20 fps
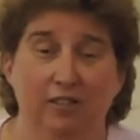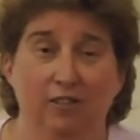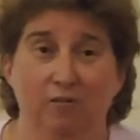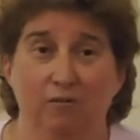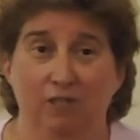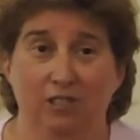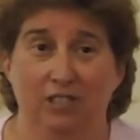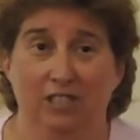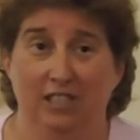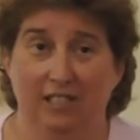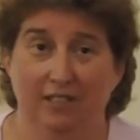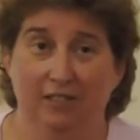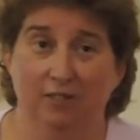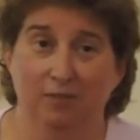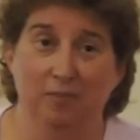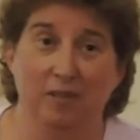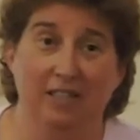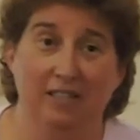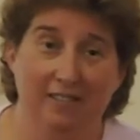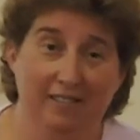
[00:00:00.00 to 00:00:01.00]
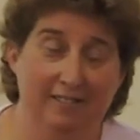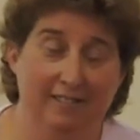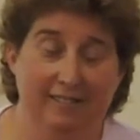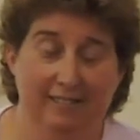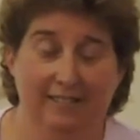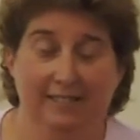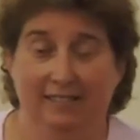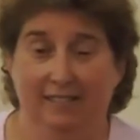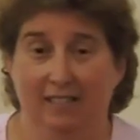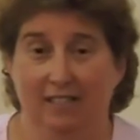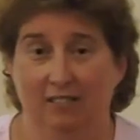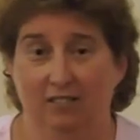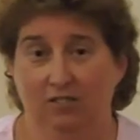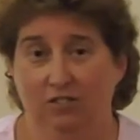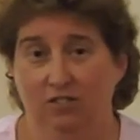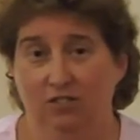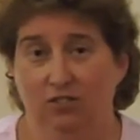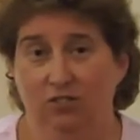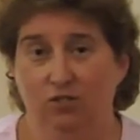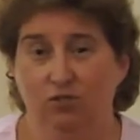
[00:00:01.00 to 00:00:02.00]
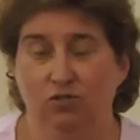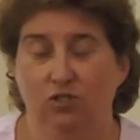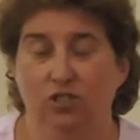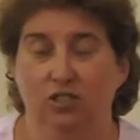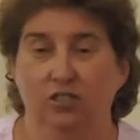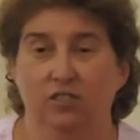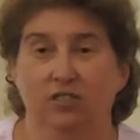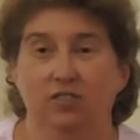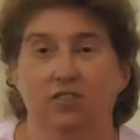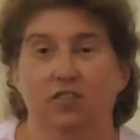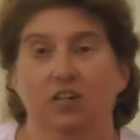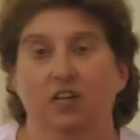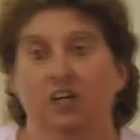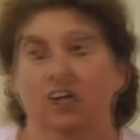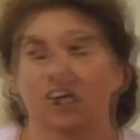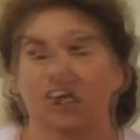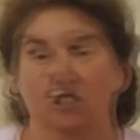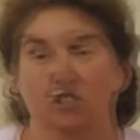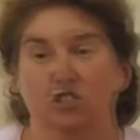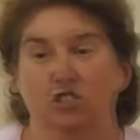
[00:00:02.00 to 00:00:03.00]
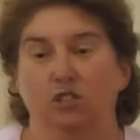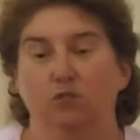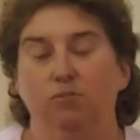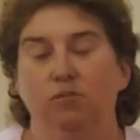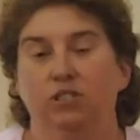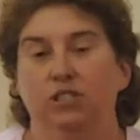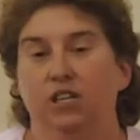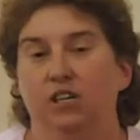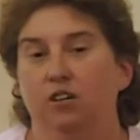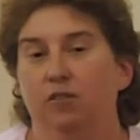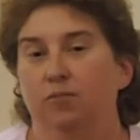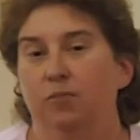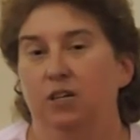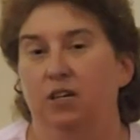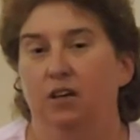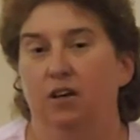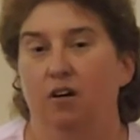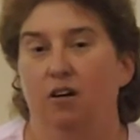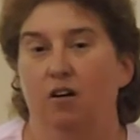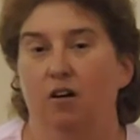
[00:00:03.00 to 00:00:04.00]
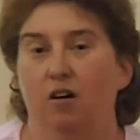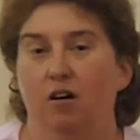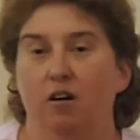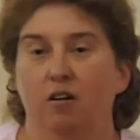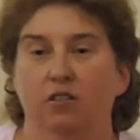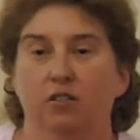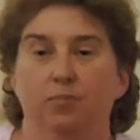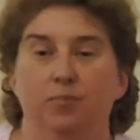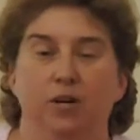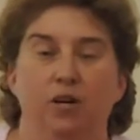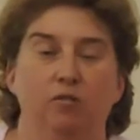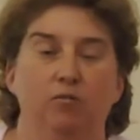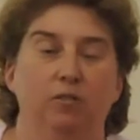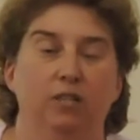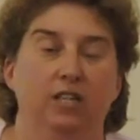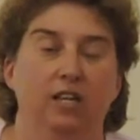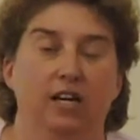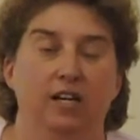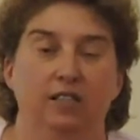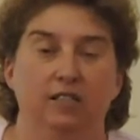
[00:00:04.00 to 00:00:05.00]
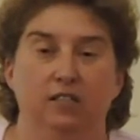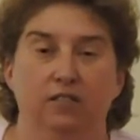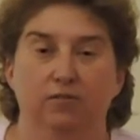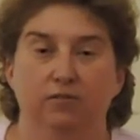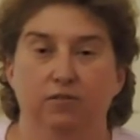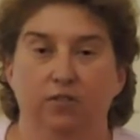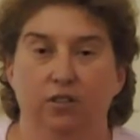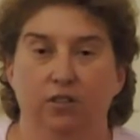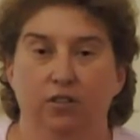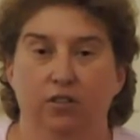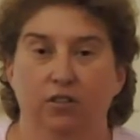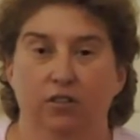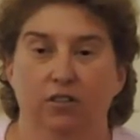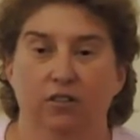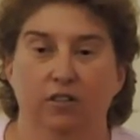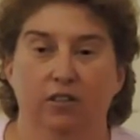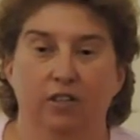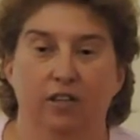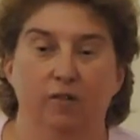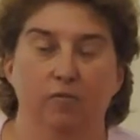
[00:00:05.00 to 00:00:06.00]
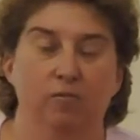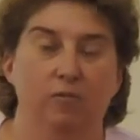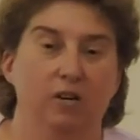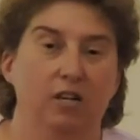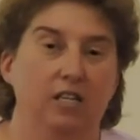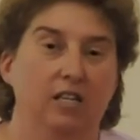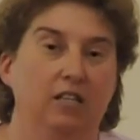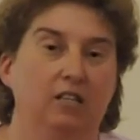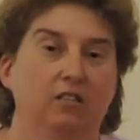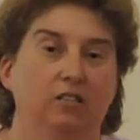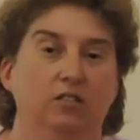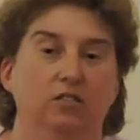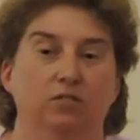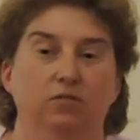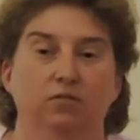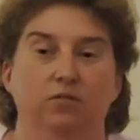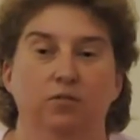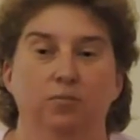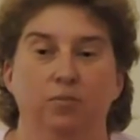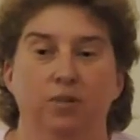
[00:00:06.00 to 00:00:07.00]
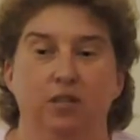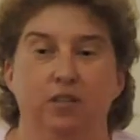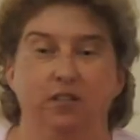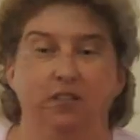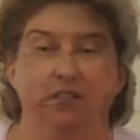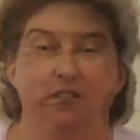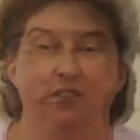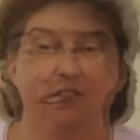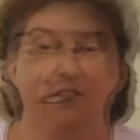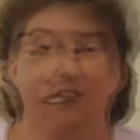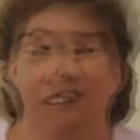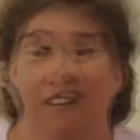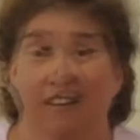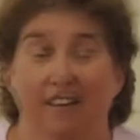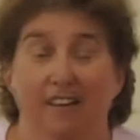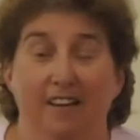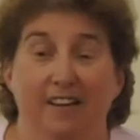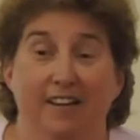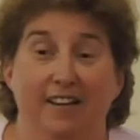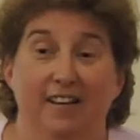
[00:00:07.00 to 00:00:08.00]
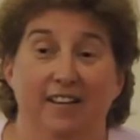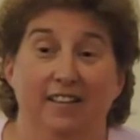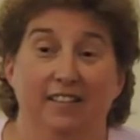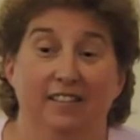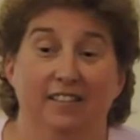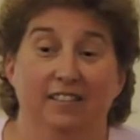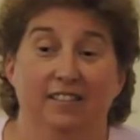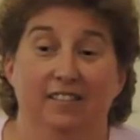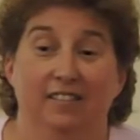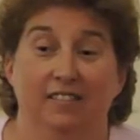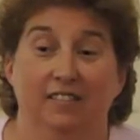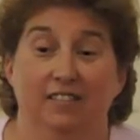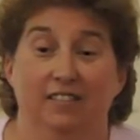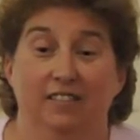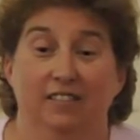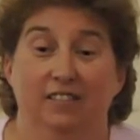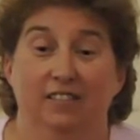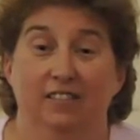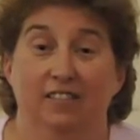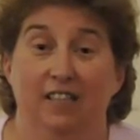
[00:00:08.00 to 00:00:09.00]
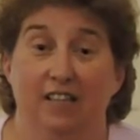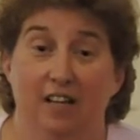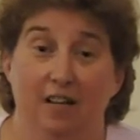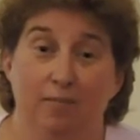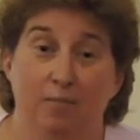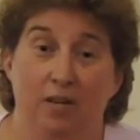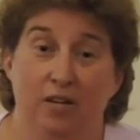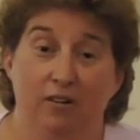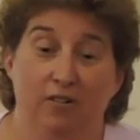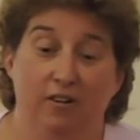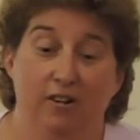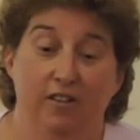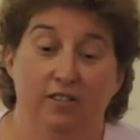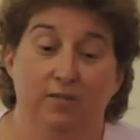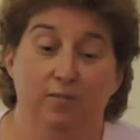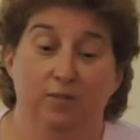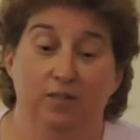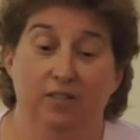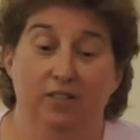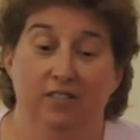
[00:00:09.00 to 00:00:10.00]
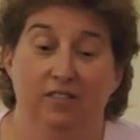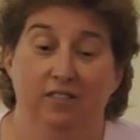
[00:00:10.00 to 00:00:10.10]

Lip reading: which killed me, because that's just who she is. And she would tell me all about what God did for her and what he could do for me. And then I met her husband,